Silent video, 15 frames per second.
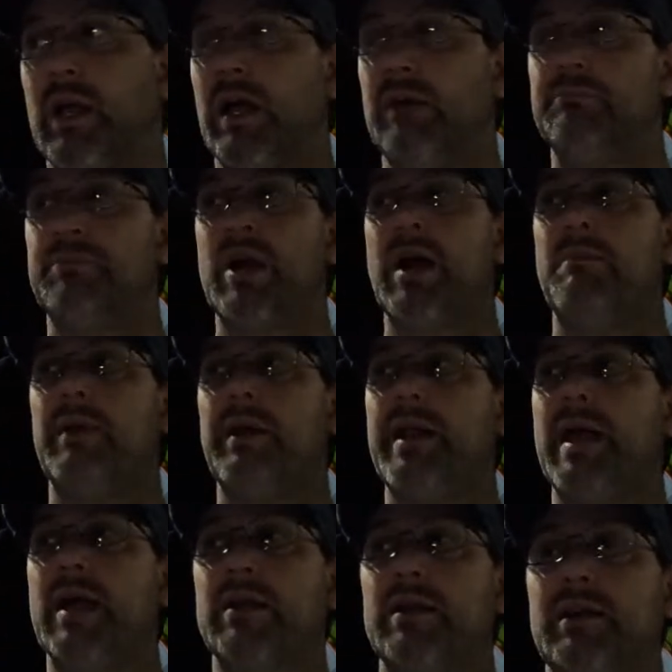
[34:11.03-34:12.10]
I'm probably
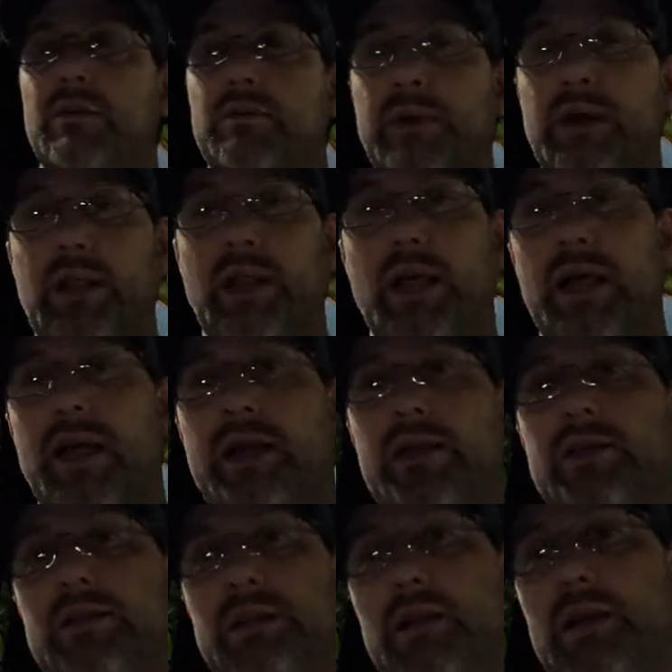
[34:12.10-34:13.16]
not gonna
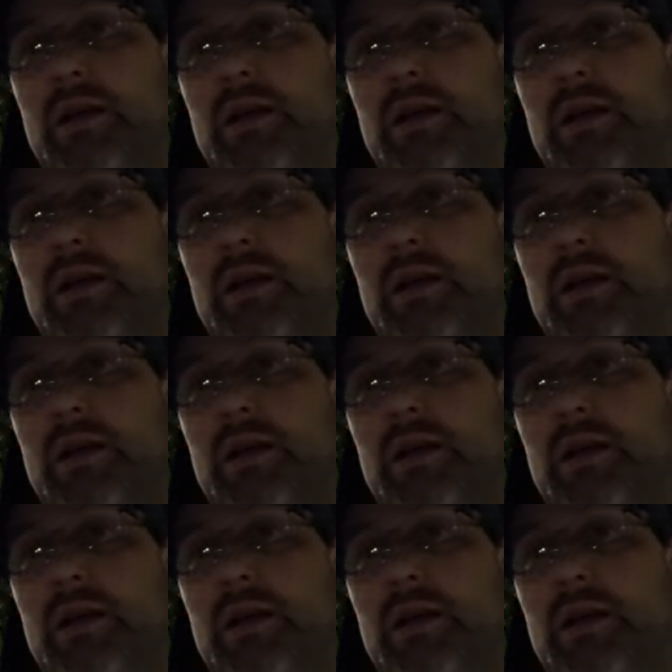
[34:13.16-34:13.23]
realize